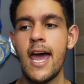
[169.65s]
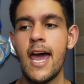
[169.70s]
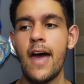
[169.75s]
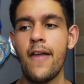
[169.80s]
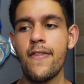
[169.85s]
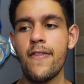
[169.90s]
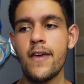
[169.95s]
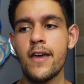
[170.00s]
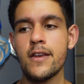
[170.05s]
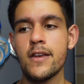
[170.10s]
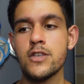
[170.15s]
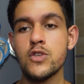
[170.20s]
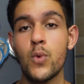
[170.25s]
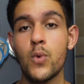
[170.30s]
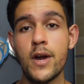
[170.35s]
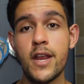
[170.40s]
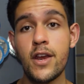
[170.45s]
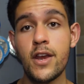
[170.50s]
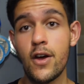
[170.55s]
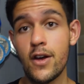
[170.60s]
And then
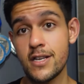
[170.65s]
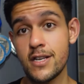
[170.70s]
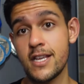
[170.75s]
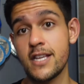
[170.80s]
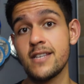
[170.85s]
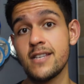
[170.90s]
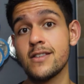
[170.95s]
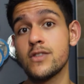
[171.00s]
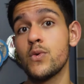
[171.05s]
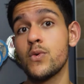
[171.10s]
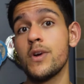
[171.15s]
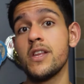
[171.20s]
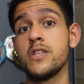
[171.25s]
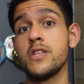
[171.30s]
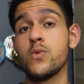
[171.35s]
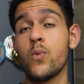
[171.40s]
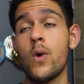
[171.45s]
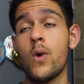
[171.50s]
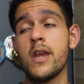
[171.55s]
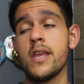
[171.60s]
2019 to
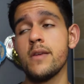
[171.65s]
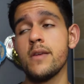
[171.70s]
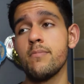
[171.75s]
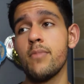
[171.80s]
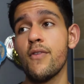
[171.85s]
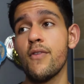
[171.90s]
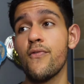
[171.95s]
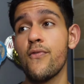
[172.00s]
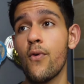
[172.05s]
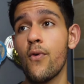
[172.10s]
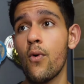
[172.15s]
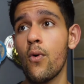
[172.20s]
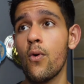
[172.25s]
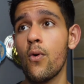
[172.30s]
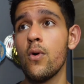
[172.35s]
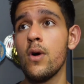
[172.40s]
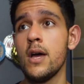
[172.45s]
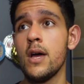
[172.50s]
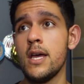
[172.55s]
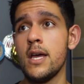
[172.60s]
2020, before